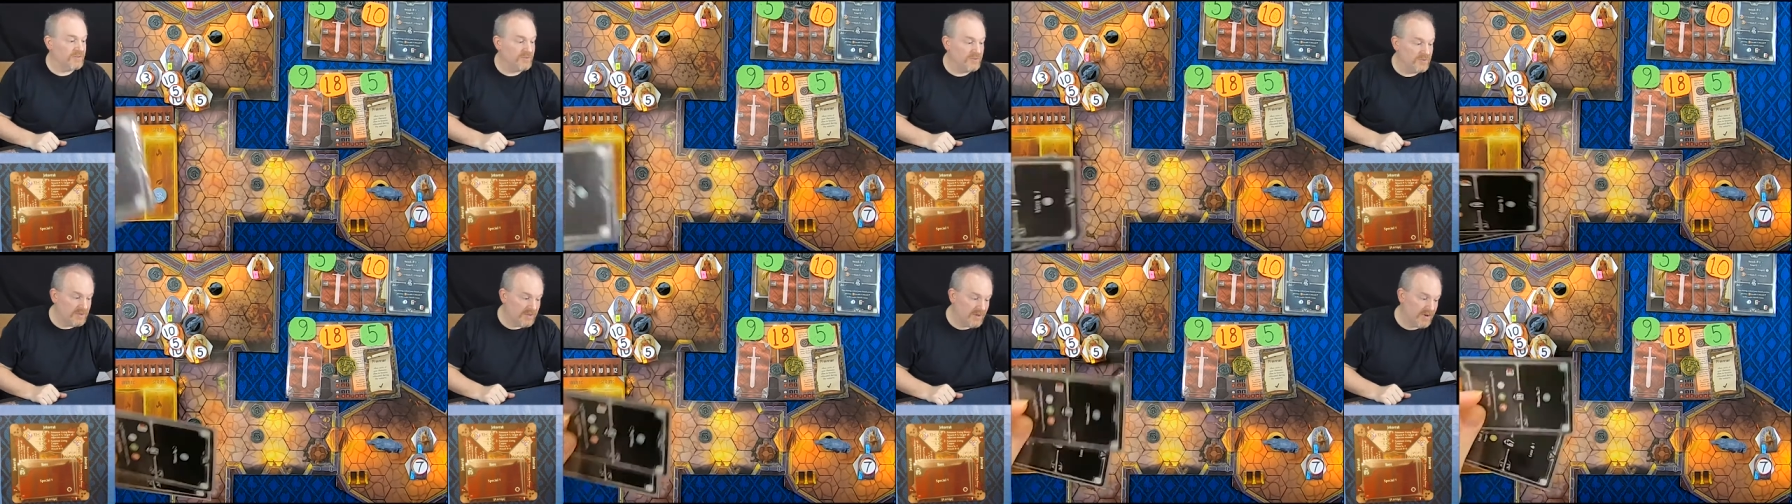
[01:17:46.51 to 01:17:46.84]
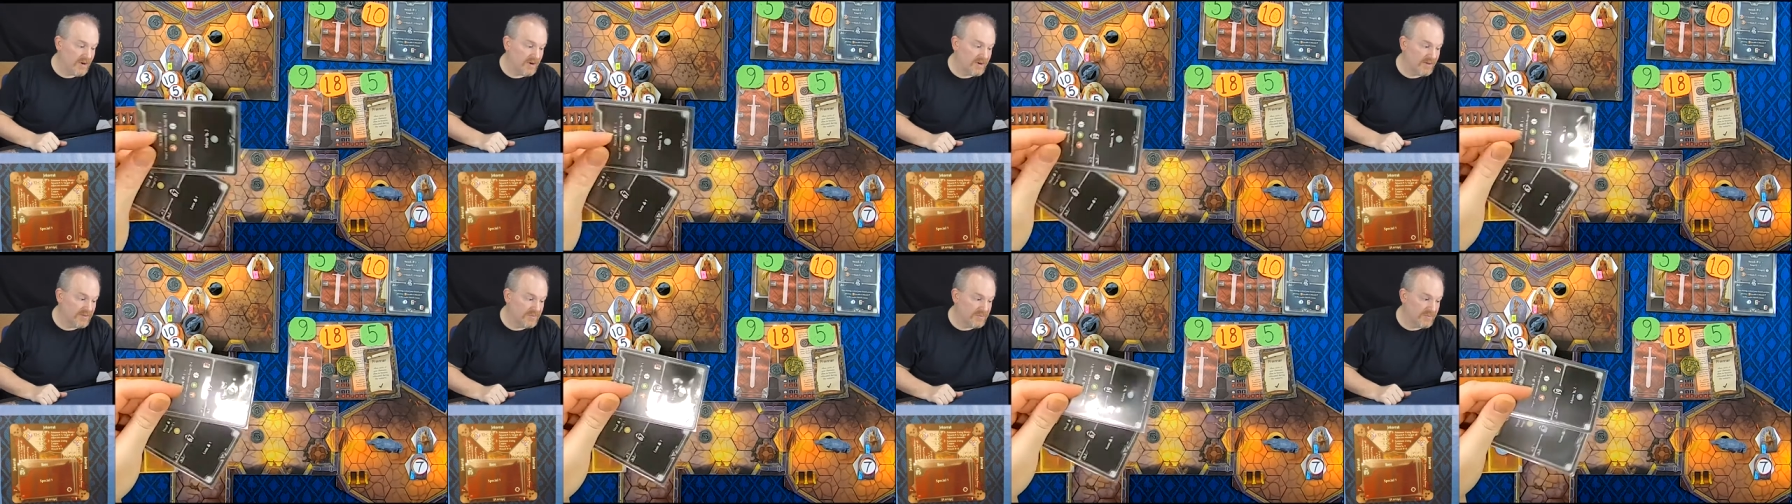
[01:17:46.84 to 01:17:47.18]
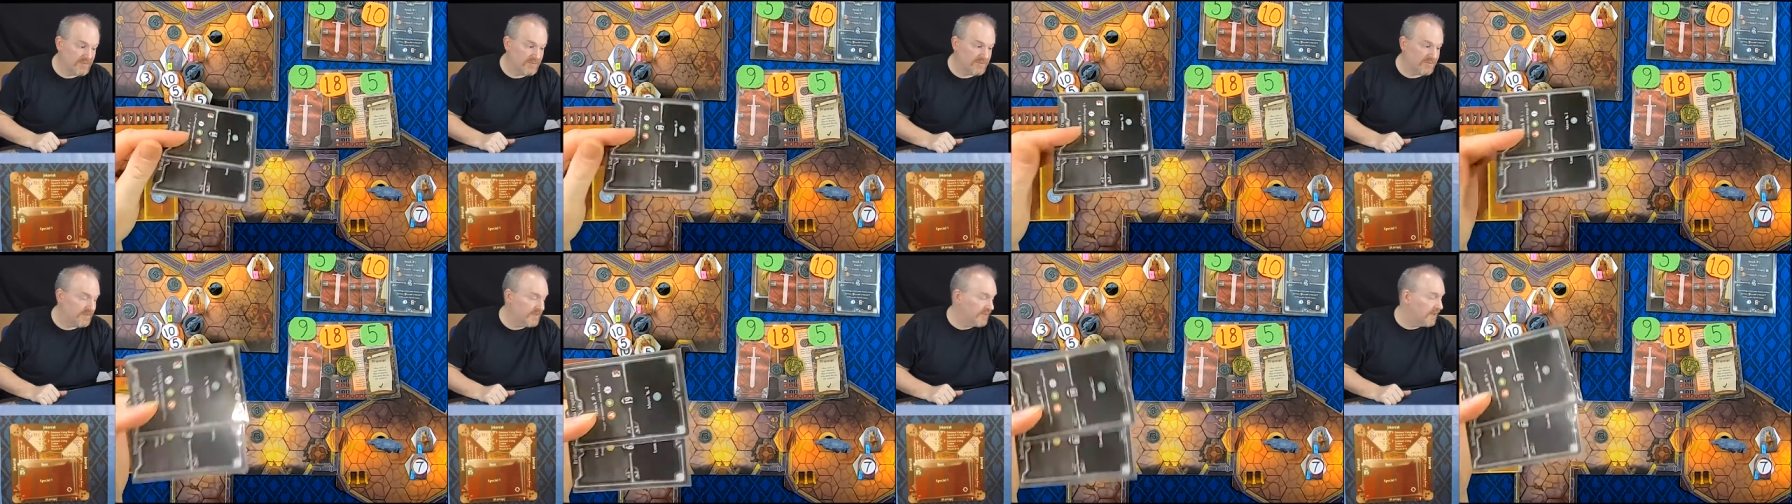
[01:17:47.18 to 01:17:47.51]
2 cards,
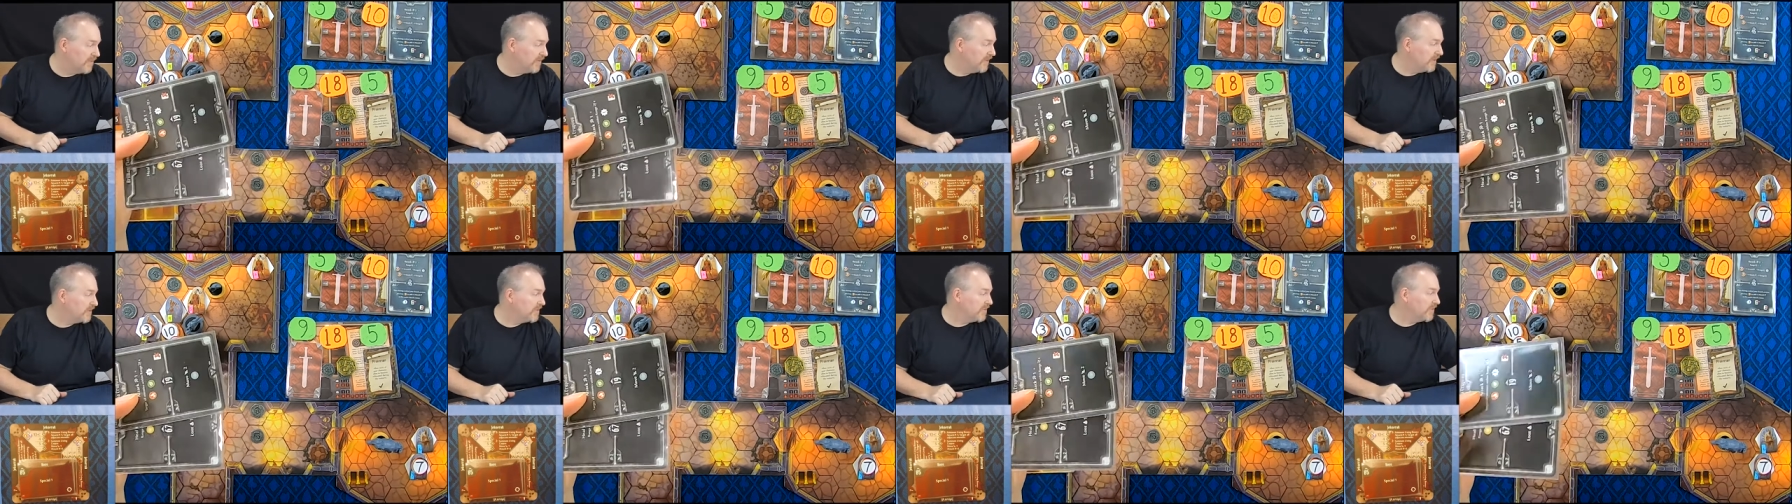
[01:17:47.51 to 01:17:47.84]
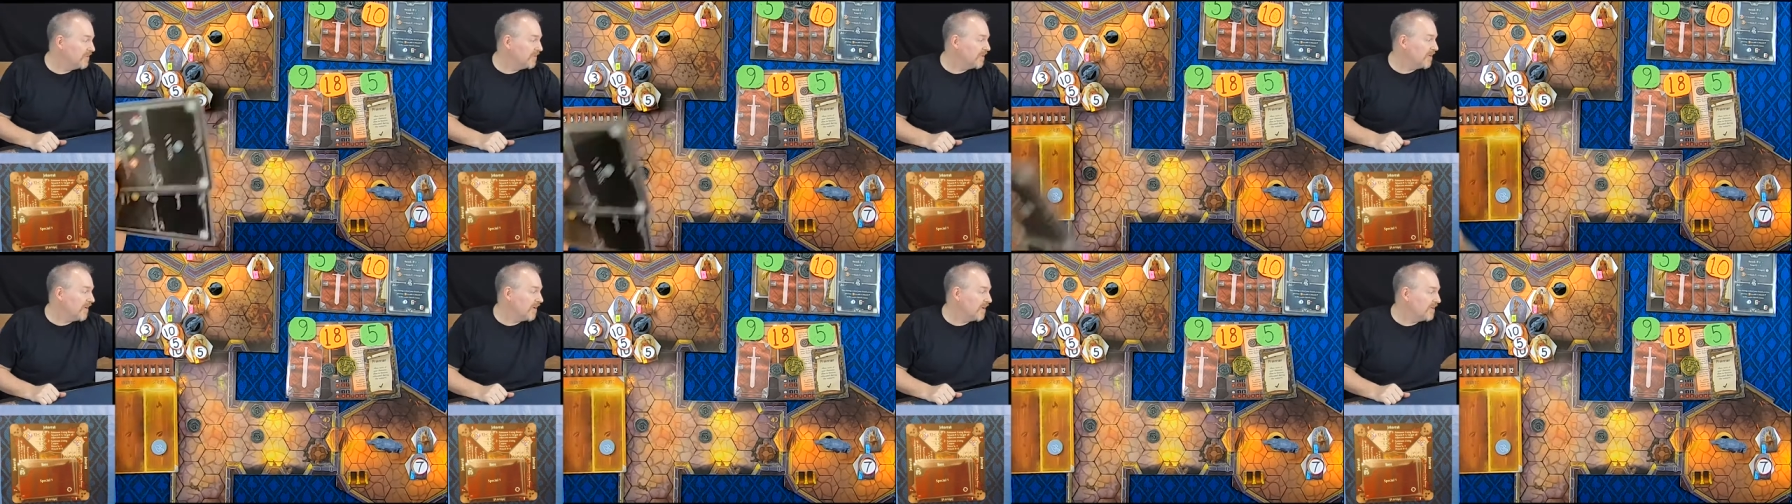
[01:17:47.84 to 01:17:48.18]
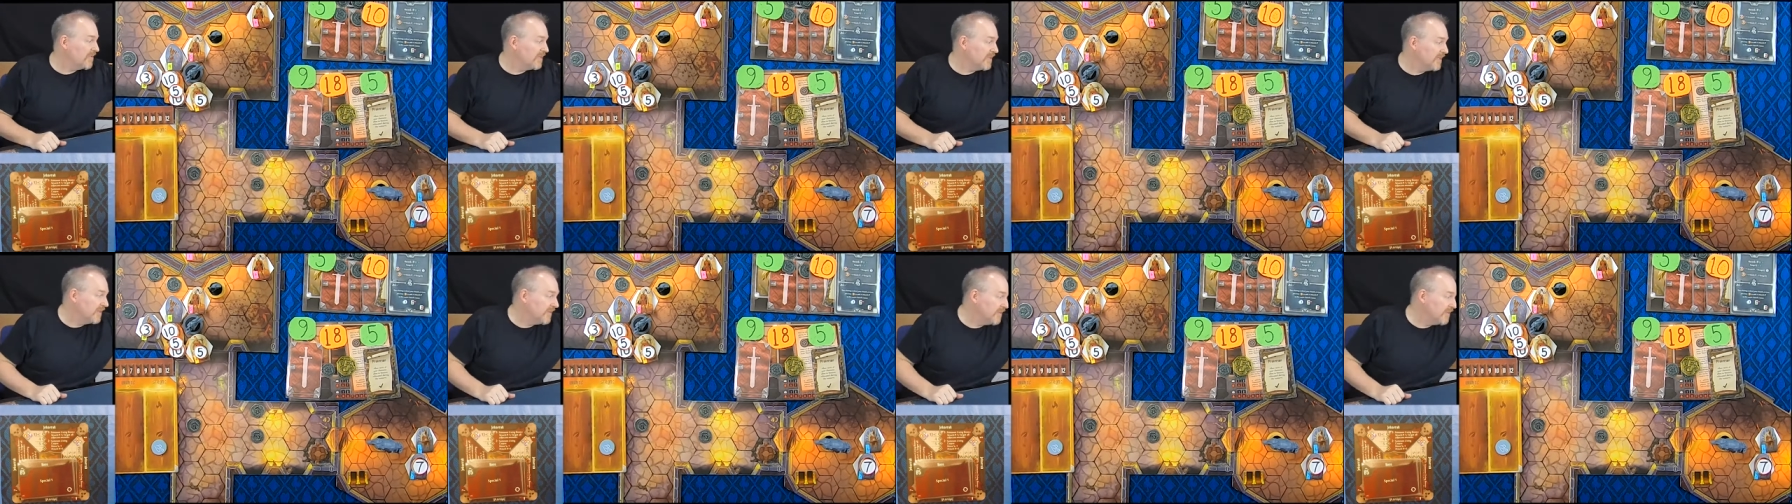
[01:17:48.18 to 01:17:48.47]
which are the only 2 cards in